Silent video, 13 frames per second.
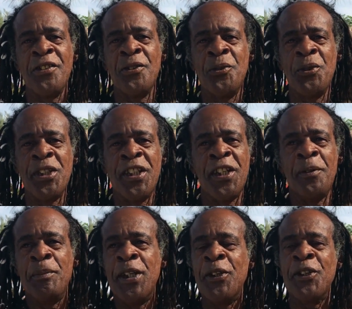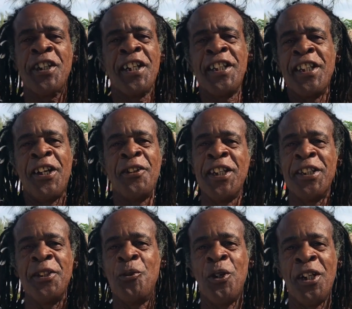You know, whether American or
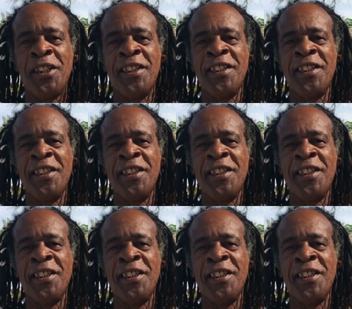anyone.